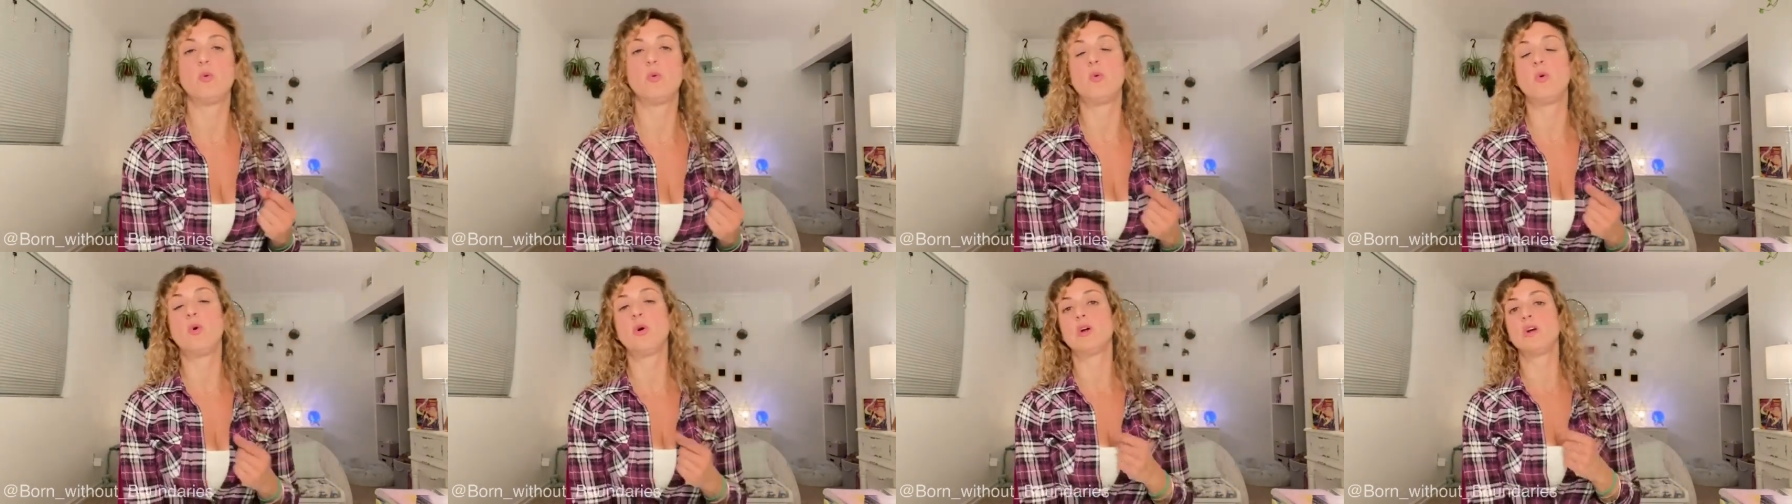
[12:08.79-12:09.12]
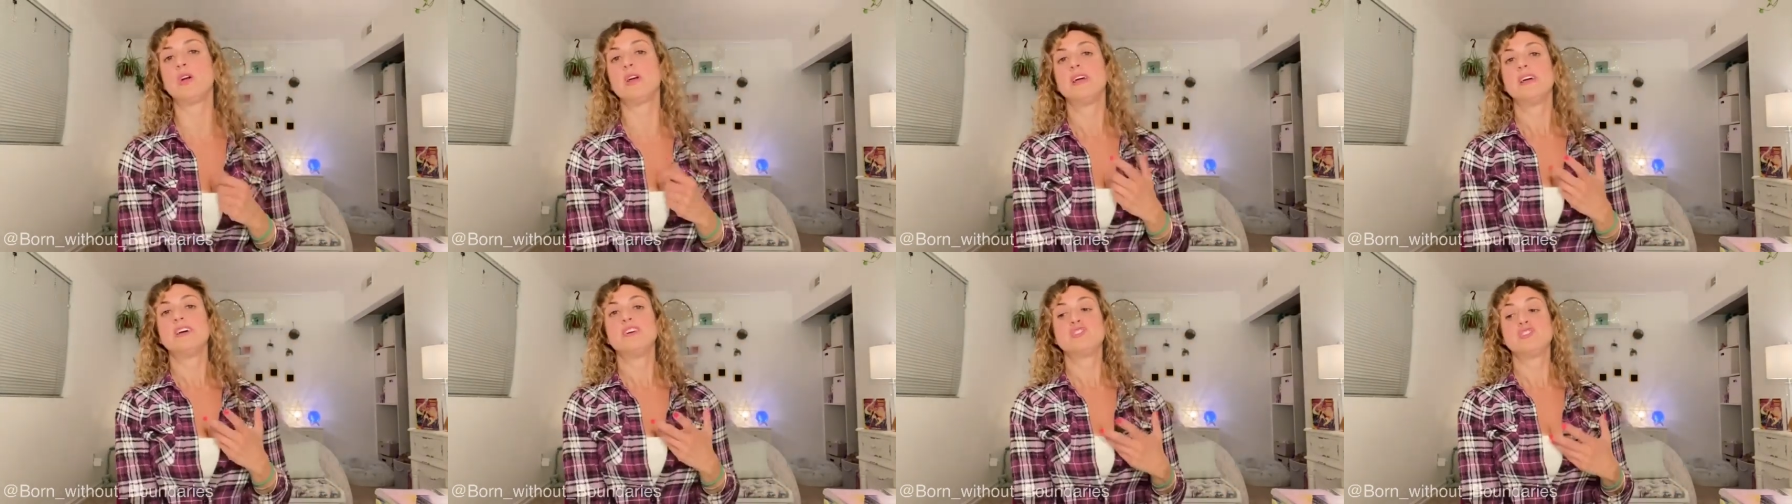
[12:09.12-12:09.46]
or
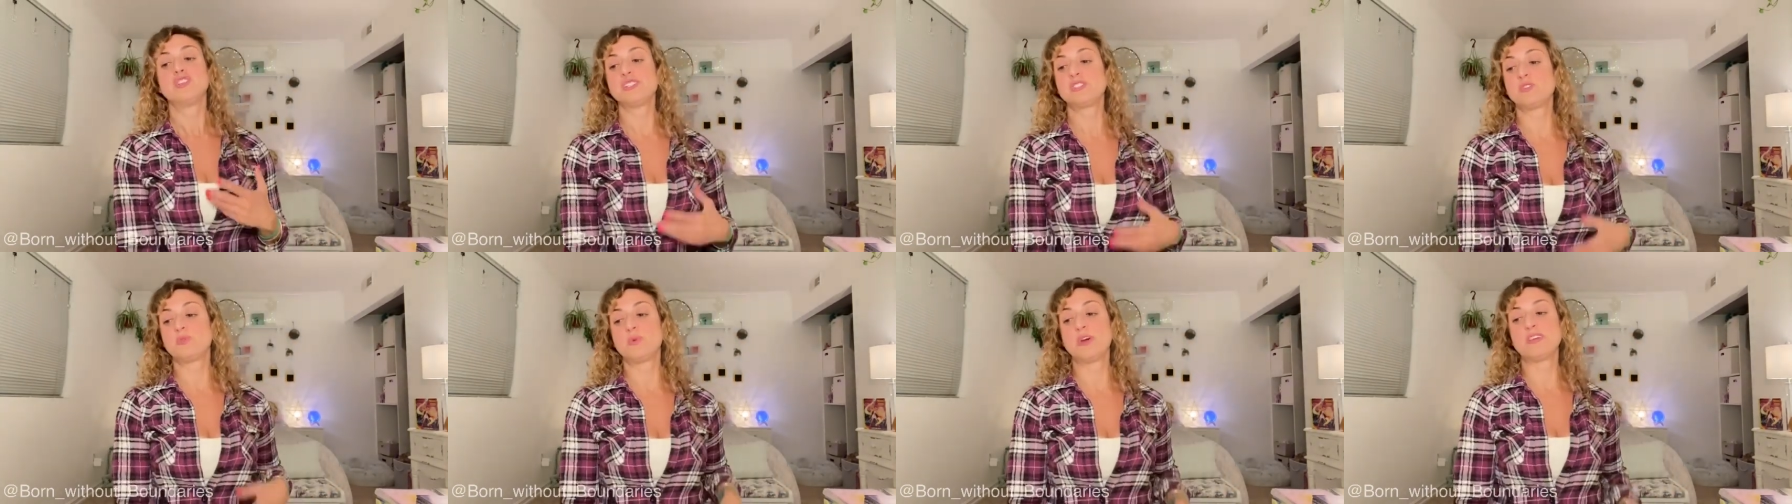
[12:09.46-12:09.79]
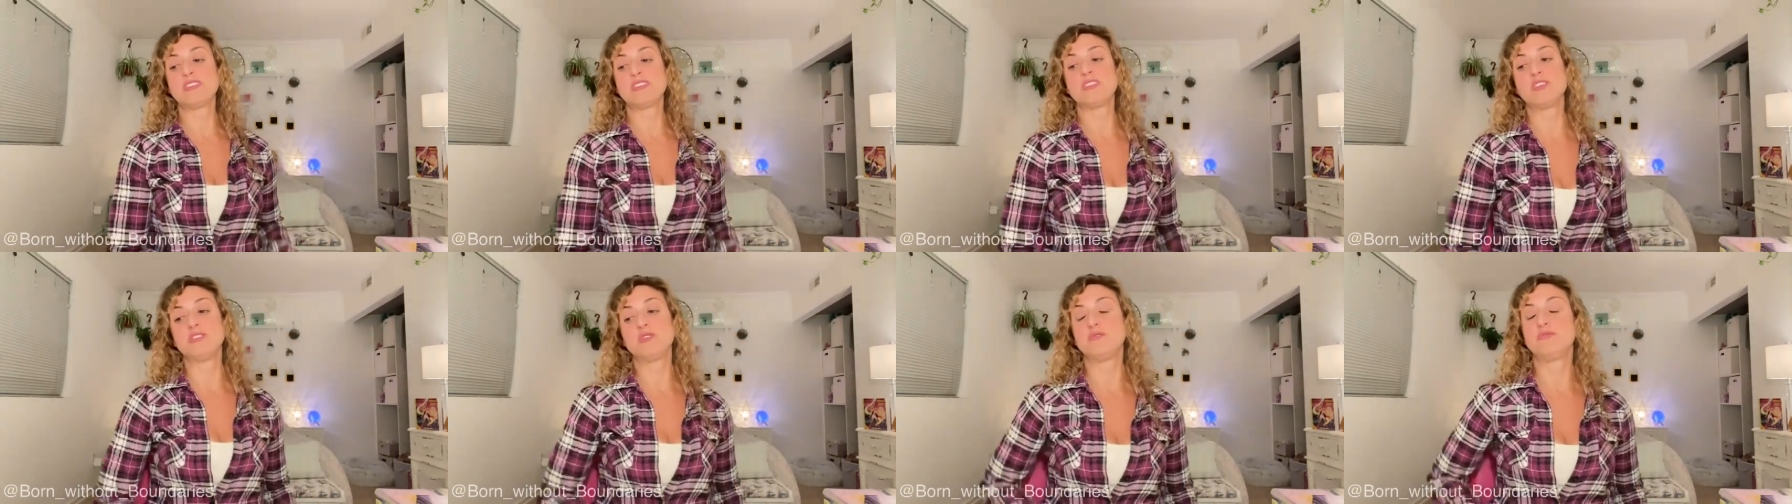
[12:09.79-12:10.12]
just the way
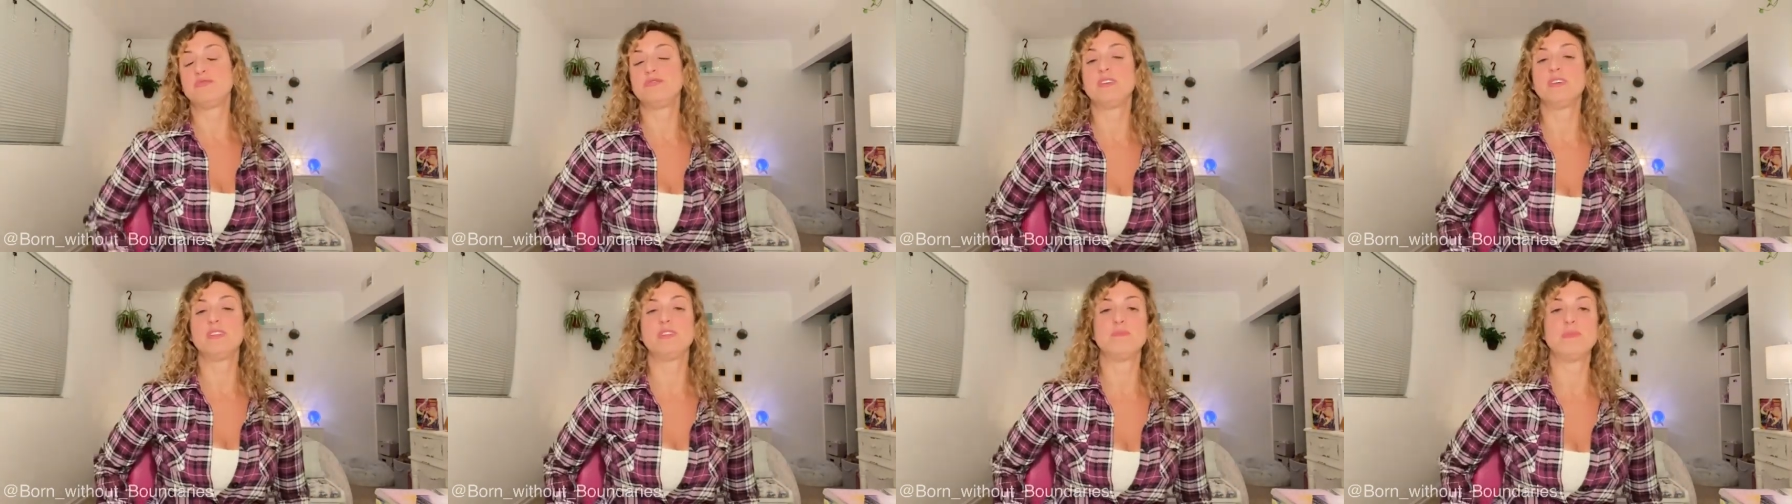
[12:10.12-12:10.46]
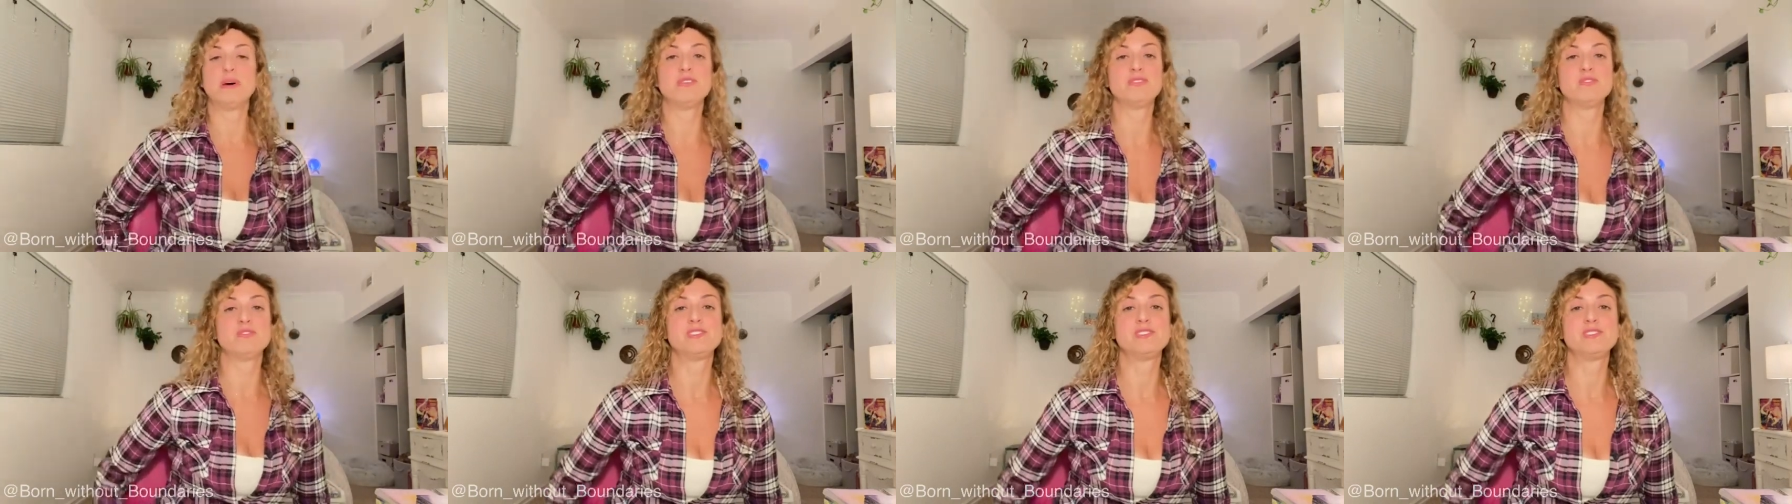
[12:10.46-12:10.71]
that you feel about